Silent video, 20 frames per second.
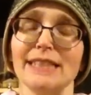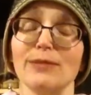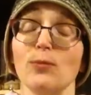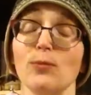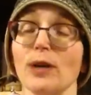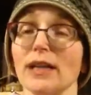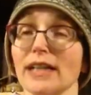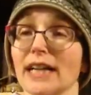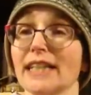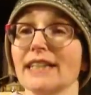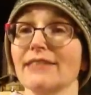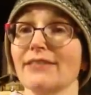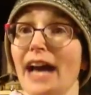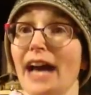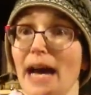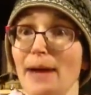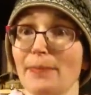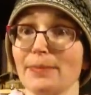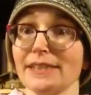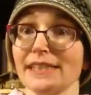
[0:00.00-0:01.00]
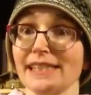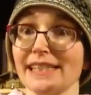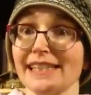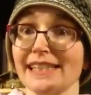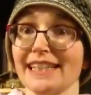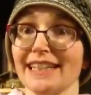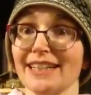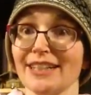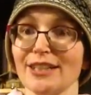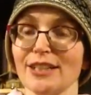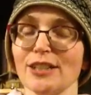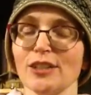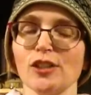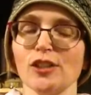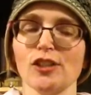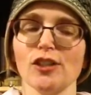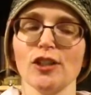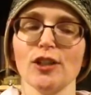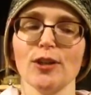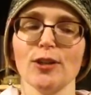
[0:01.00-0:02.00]
what kind of happens there.
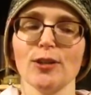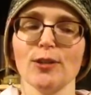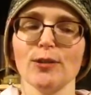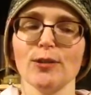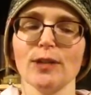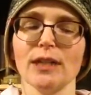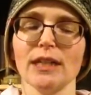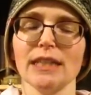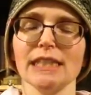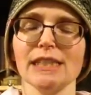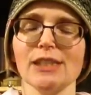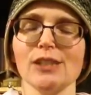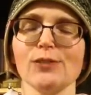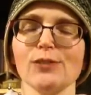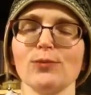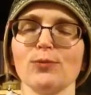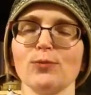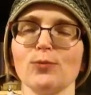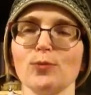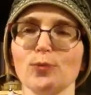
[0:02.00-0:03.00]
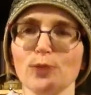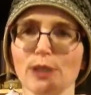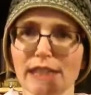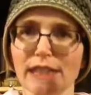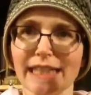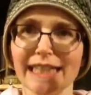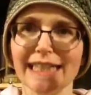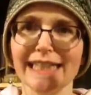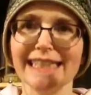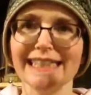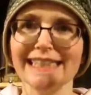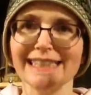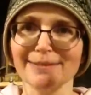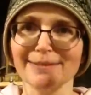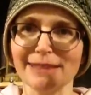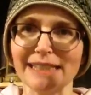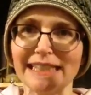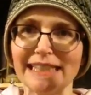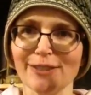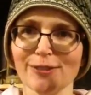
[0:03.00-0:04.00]
So it's really,
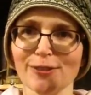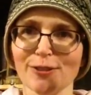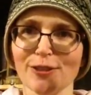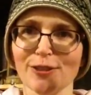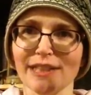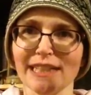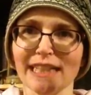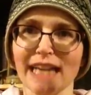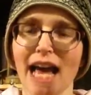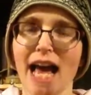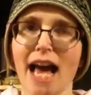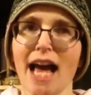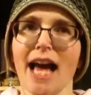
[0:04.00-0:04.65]
really interesting.